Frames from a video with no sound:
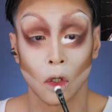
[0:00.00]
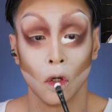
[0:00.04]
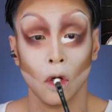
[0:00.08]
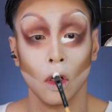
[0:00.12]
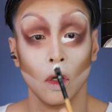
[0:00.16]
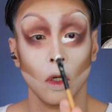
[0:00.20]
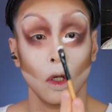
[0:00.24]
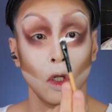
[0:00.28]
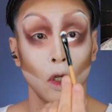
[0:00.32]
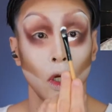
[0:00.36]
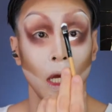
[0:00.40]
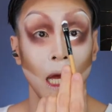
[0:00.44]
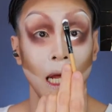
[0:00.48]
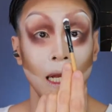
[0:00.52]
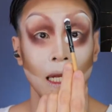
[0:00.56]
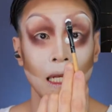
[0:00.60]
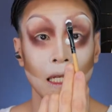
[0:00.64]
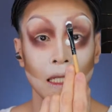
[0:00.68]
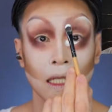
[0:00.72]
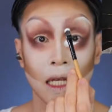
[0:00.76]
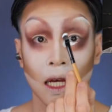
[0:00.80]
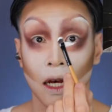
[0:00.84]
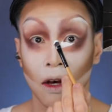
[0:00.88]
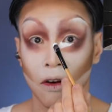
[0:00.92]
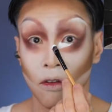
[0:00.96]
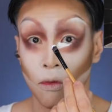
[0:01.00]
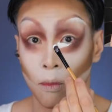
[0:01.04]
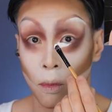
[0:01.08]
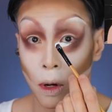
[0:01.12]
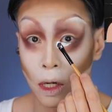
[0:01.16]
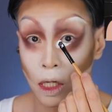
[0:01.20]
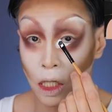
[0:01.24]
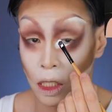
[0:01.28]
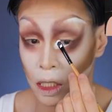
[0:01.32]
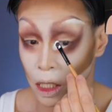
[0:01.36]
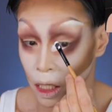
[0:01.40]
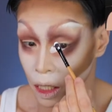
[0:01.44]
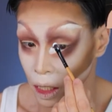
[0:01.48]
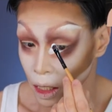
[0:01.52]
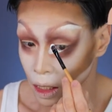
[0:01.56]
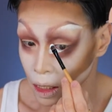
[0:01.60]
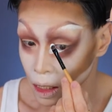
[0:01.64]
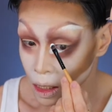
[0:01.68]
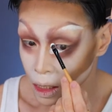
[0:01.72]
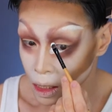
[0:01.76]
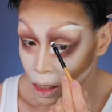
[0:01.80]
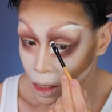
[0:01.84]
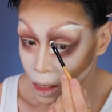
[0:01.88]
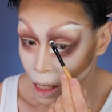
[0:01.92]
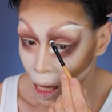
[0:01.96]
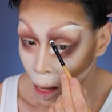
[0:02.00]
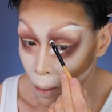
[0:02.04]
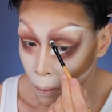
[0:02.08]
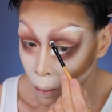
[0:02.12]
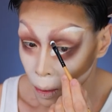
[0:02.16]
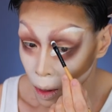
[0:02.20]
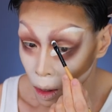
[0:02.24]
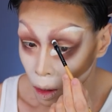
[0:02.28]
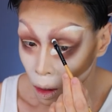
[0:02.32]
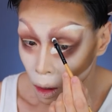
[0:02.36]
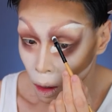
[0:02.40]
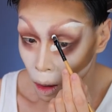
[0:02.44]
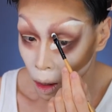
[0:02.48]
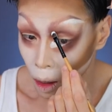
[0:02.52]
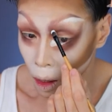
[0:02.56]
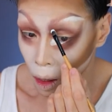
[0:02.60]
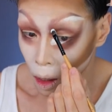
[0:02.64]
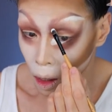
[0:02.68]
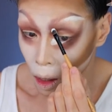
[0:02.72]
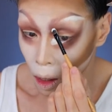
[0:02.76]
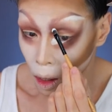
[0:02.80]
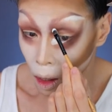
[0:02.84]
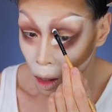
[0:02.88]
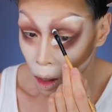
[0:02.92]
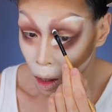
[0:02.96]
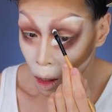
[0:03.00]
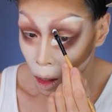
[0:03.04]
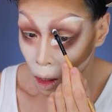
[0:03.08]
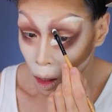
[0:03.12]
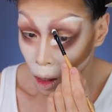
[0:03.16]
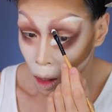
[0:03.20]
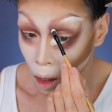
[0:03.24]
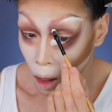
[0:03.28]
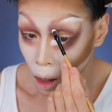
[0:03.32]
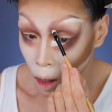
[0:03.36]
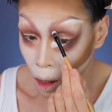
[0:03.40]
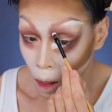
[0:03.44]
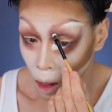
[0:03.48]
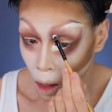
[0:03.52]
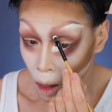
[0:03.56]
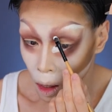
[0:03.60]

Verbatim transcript: good to get these curved brushes in, you just stamp it on. An eyelid here.